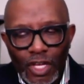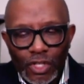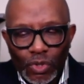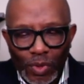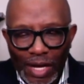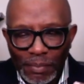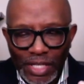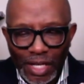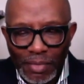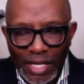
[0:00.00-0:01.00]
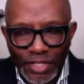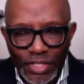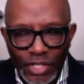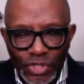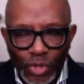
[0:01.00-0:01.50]
So when I'm becoming
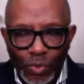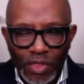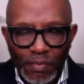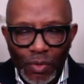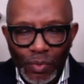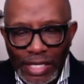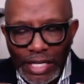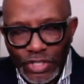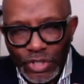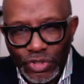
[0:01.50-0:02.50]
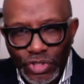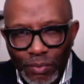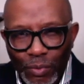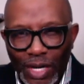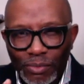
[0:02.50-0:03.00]
intentional with my
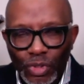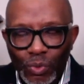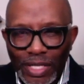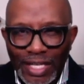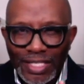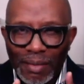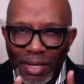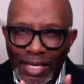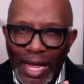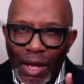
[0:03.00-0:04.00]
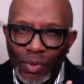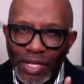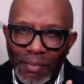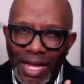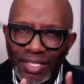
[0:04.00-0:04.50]
relationship, what I'm doing is I'm
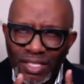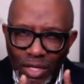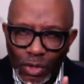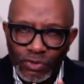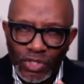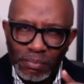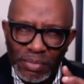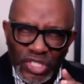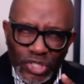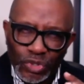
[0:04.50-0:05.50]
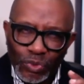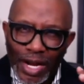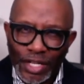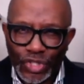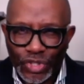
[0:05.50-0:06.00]
allowing myself to be
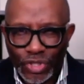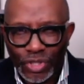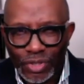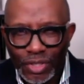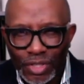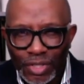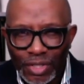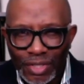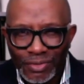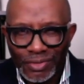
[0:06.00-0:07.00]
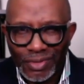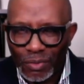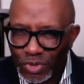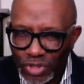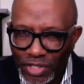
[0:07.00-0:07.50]
stretched. I
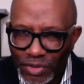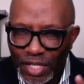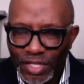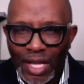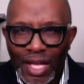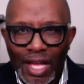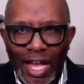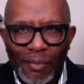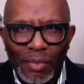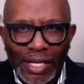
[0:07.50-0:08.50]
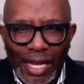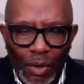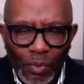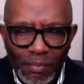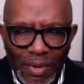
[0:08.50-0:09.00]
want you to hear this. I'm
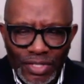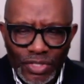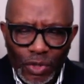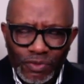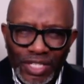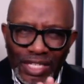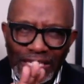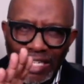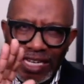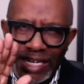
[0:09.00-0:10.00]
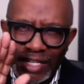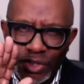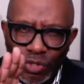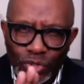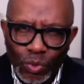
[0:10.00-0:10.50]
allowing myself to
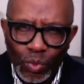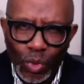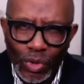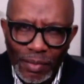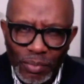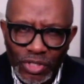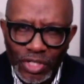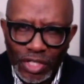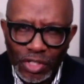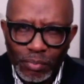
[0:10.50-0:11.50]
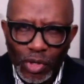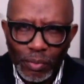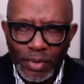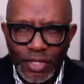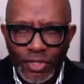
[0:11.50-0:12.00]
lean toward a particular
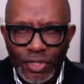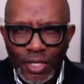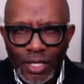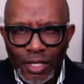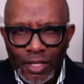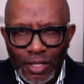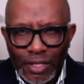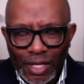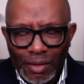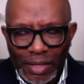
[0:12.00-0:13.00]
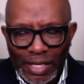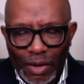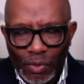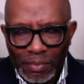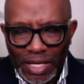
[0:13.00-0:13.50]
purpose. I'm
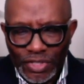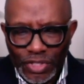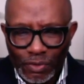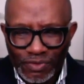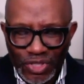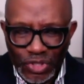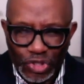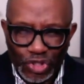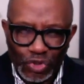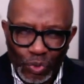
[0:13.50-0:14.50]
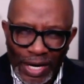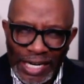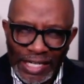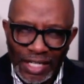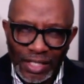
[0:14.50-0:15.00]
allowing myself to
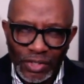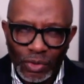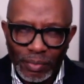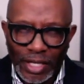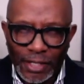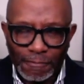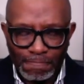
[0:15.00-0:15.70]
strain a little bit.